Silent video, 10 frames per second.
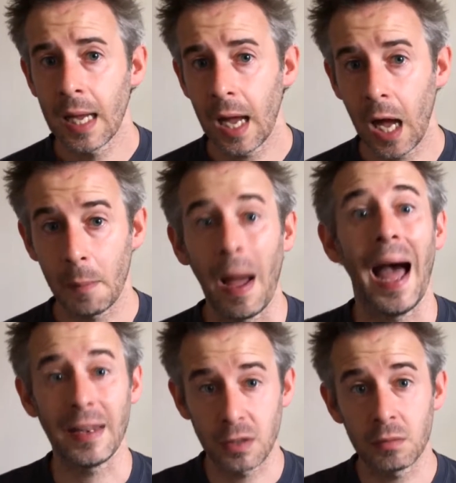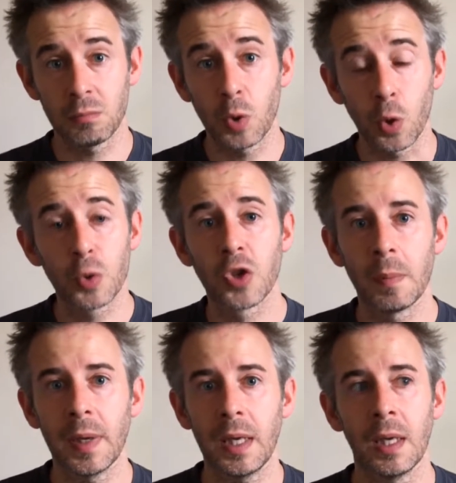And would also
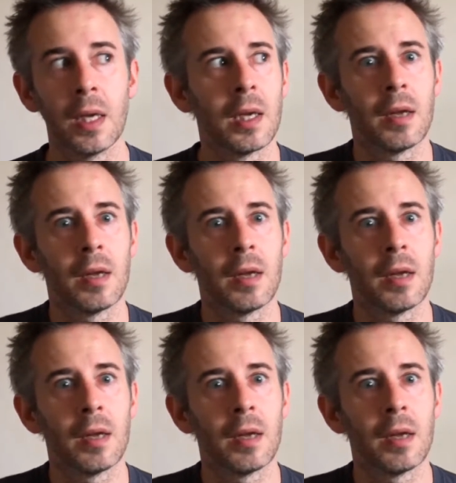be,